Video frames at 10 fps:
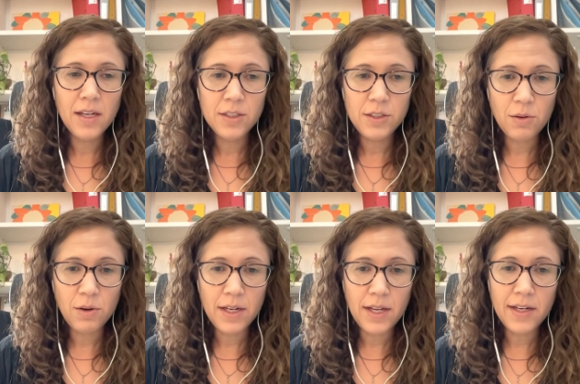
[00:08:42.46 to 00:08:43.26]
So
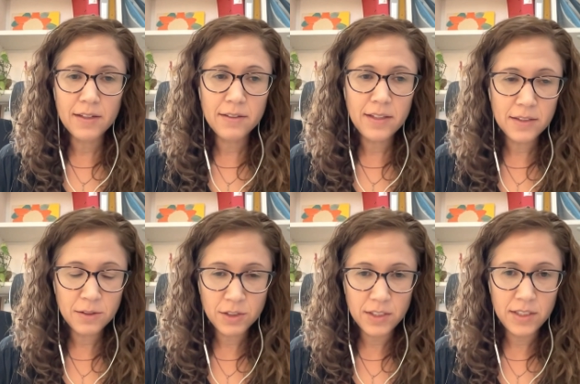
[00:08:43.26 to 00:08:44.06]
another thing
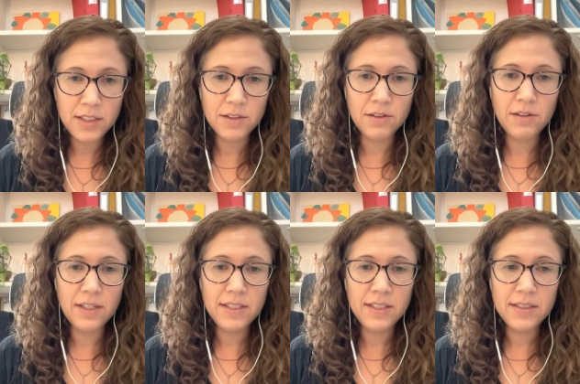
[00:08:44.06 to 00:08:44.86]
to consider
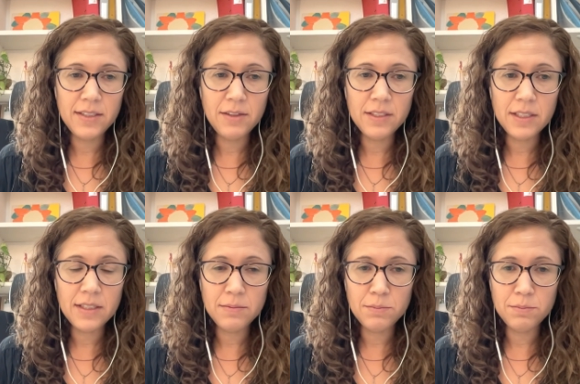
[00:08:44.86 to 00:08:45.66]
is that there is
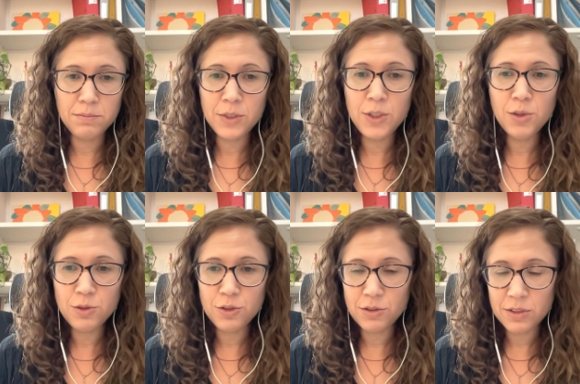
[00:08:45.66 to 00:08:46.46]
a
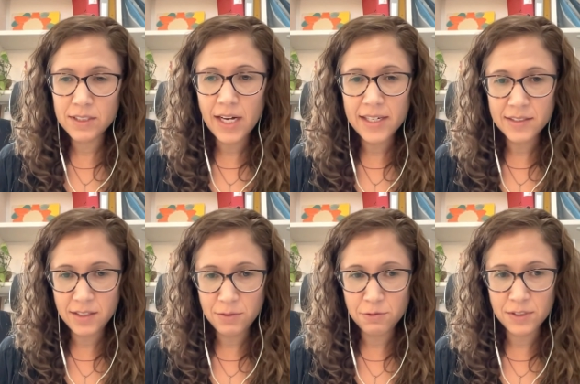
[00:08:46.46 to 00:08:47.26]
huge size
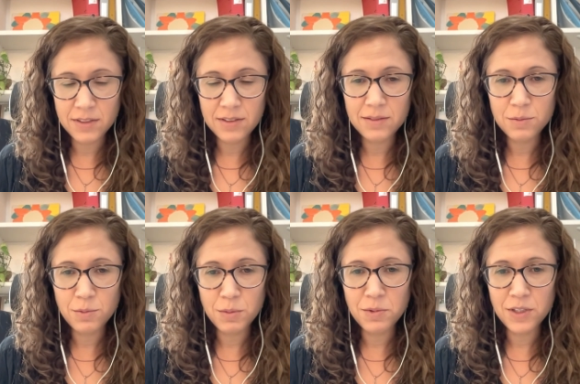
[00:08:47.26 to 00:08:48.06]
difference
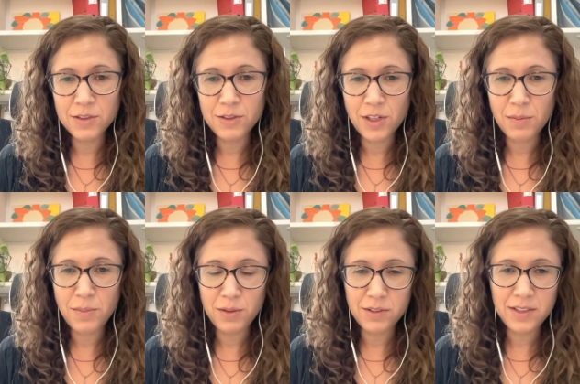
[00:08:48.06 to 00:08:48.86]
when we're talking
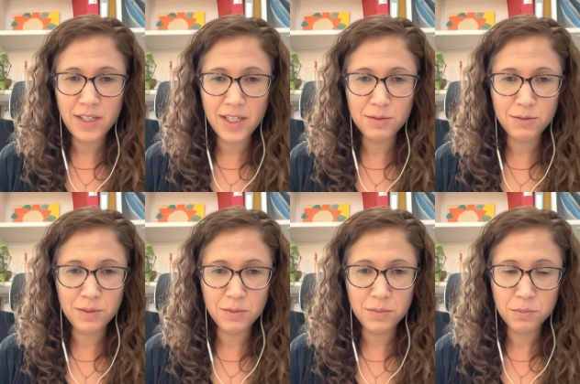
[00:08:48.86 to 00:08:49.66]
about the size of
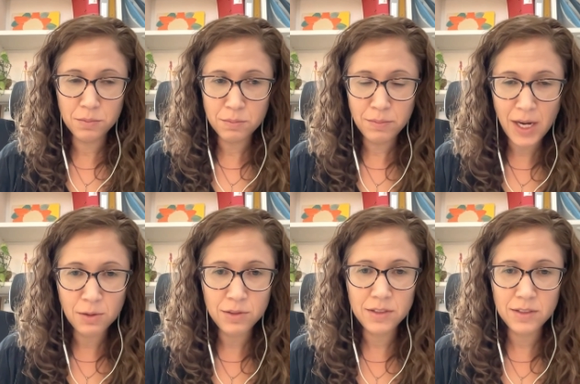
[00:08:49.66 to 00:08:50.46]
the
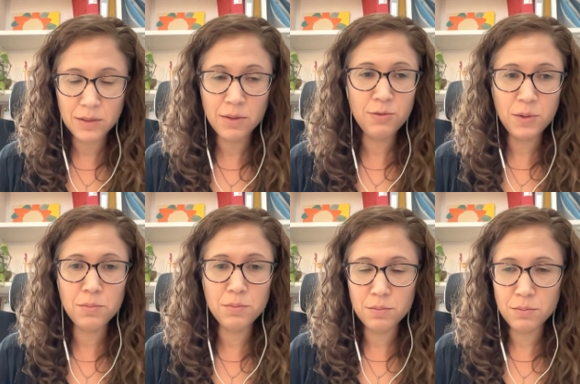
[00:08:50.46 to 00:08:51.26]
mouse of
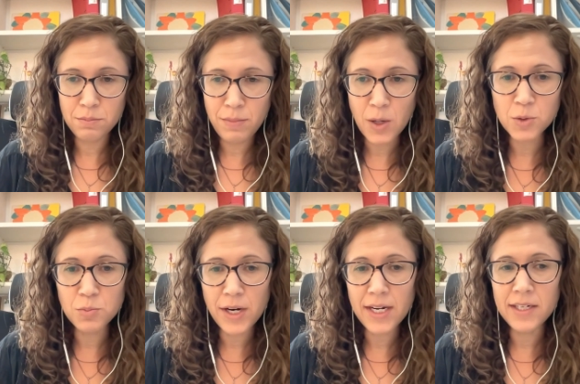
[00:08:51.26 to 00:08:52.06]
the mouse
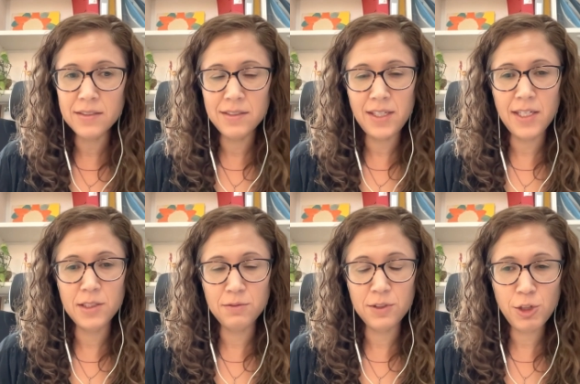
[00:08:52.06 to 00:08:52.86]
brain and the
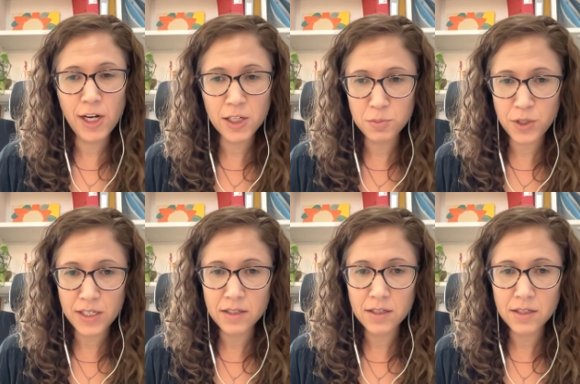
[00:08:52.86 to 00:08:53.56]
size of the child brain.